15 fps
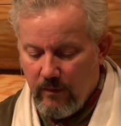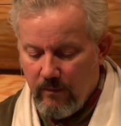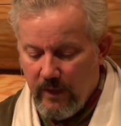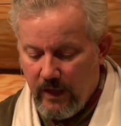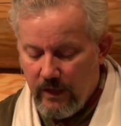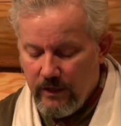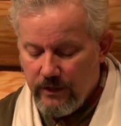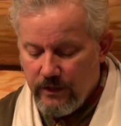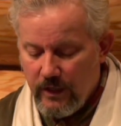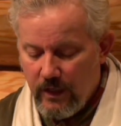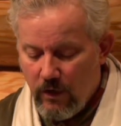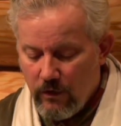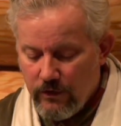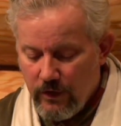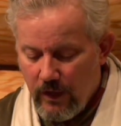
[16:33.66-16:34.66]
Because he
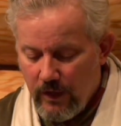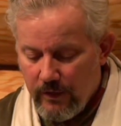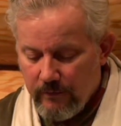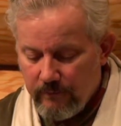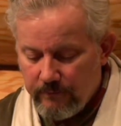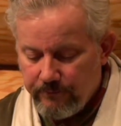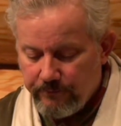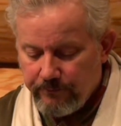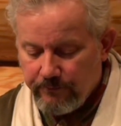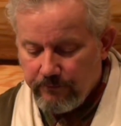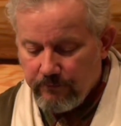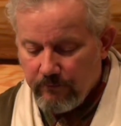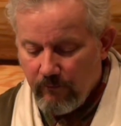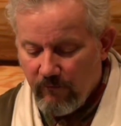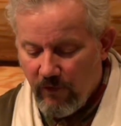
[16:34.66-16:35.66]
goes on,
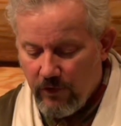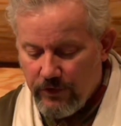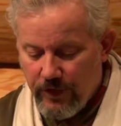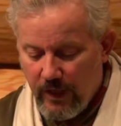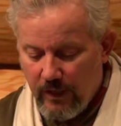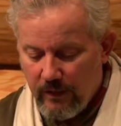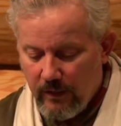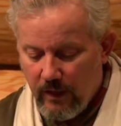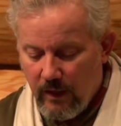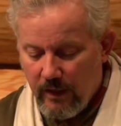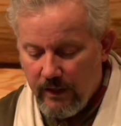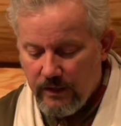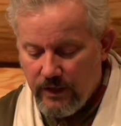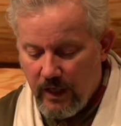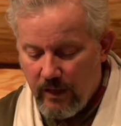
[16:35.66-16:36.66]
verse 8,
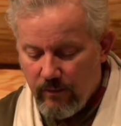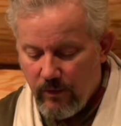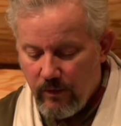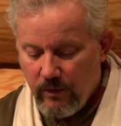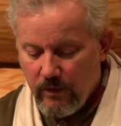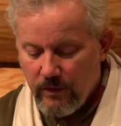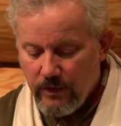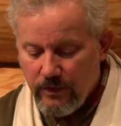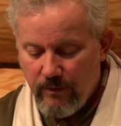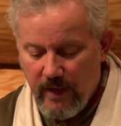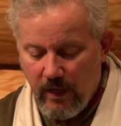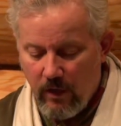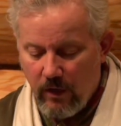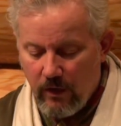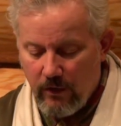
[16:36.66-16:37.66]
God is able to
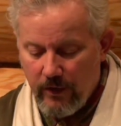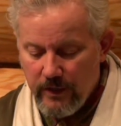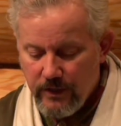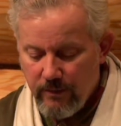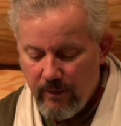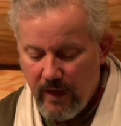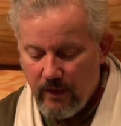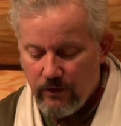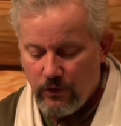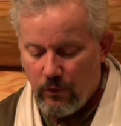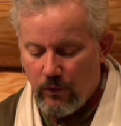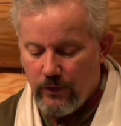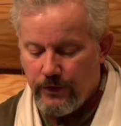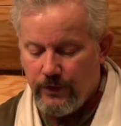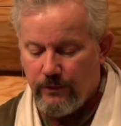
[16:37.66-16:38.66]
make all grace abound
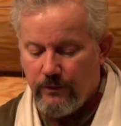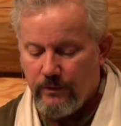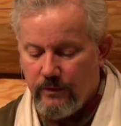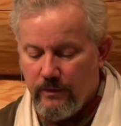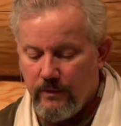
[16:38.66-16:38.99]
toward you,